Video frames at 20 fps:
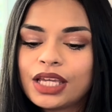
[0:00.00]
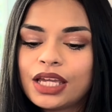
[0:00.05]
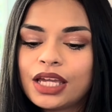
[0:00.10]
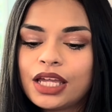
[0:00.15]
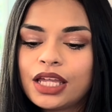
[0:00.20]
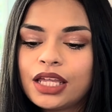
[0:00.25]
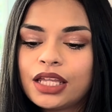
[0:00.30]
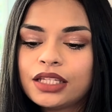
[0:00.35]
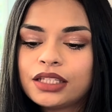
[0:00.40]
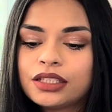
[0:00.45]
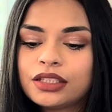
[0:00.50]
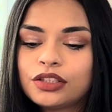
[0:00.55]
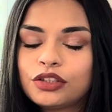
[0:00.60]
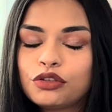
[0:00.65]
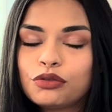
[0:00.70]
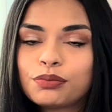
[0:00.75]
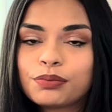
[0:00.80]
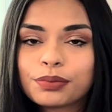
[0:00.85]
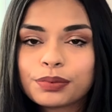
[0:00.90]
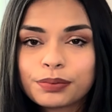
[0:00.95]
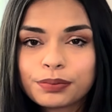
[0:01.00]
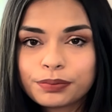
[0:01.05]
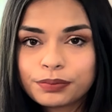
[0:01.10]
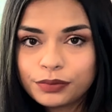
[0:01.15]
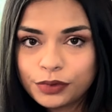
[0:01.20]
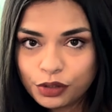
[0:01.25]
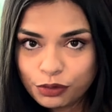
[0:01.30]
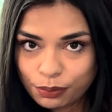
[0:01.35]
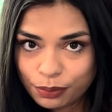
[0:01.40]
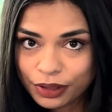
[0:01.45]
and
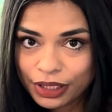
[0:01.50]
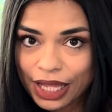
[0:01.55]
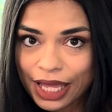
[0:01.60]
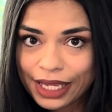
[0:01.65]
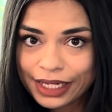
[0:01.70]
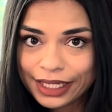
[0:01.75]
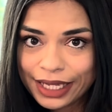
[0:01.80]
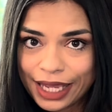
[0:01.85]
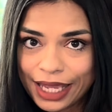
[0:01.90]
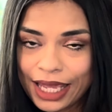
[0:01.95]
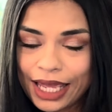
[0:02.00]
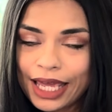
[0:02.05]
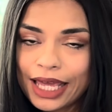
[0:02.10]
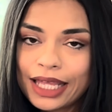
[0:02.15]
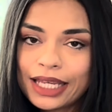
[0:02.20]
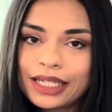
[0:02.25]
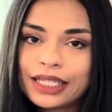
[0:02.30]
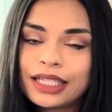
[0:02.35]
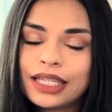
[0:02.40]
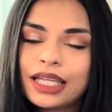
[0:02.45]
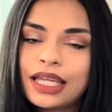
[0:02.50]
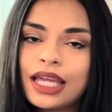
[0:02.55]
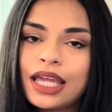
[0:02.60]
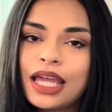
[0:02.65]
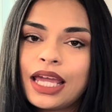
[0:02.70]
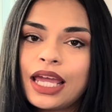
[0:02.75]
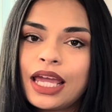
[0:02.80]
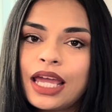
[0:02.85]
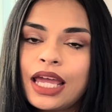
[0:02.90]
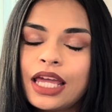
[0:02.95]
you plan ahead
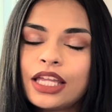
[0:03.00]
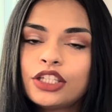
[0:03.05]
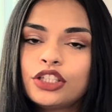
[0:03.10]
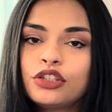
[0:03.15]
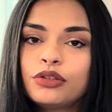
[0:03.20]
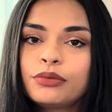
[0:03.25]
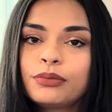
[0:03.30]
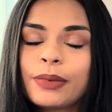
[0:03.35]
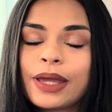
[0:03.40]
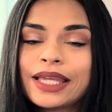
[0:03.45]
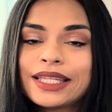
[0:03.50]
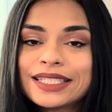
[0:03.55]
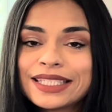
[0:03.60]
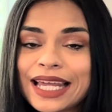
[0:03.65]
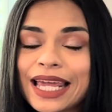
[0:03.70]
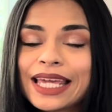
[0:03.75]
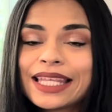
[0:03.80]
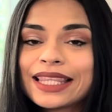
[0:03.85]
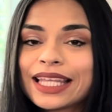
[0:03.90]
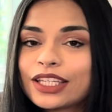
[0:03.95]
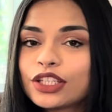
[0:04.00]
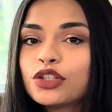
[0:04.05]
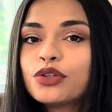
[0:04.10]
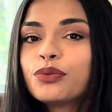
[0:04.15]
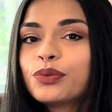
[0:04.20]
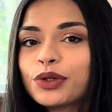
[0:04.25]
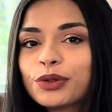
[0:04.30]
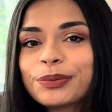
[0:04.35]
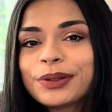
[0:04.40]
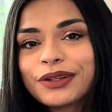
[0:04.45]
and you maintain that
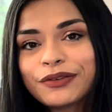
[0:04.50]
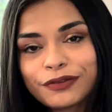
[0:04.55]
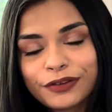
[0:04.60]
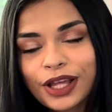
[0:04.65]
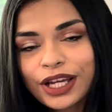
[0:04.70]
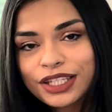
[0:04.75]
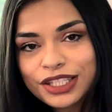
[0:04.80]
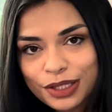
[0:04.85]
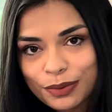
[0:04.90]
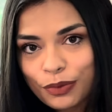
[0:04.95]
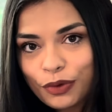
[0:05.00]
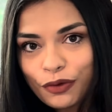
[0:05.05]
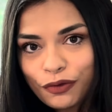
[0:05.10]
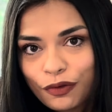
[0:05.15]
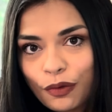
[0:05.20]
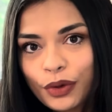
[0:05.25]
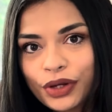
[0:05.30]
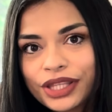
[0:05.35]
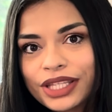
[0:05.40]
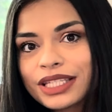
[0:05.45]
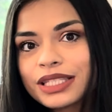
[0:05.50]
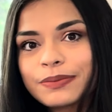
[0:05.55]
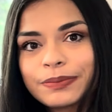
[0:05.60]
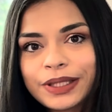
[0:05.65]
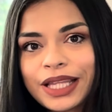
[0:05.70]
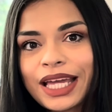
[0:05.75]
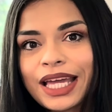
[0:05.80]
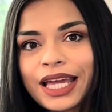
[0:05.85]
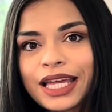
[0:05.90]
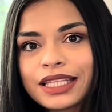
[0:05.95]
you will be flexible for these
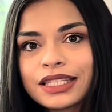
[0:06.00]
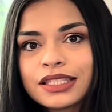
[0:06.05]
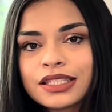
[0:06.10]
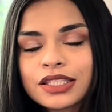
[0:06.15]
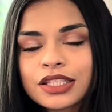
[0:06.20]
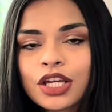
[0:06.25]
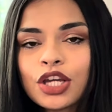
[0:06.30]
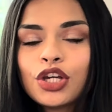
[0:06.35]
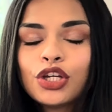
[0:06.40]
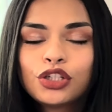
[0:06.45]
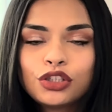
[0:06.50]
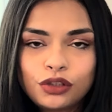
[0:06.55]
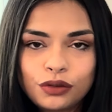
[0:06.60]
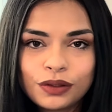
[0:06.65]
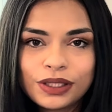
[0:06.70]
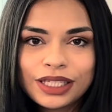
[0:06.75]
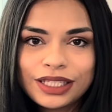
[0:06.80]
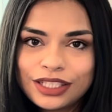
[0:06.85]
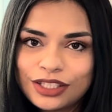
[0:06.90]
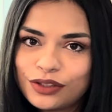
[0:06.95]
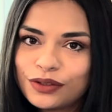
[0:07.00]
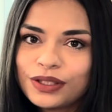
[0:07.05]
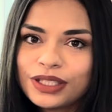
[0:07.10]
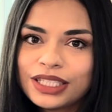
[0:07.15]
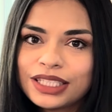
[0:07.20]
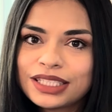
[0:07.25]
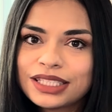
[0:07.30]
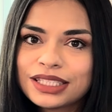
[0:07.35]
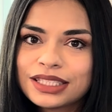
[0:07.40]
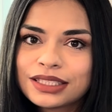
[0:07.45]
plans, you can do
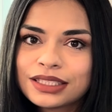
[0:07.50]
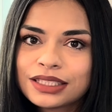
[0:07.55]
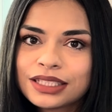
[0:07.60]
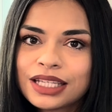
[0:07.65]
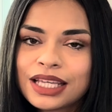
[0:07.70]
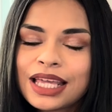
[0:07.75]
this.